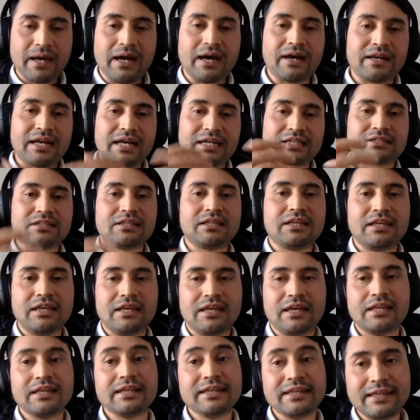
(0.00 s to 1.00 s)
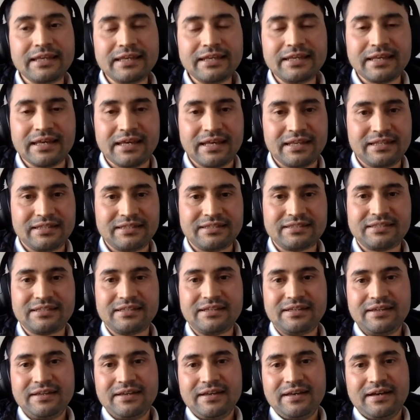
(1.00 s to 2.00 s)
are actually in need and
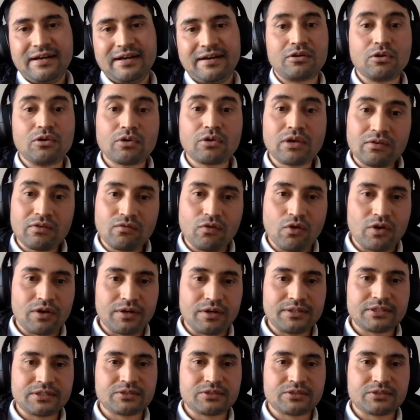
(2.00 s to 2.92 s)
are looking for.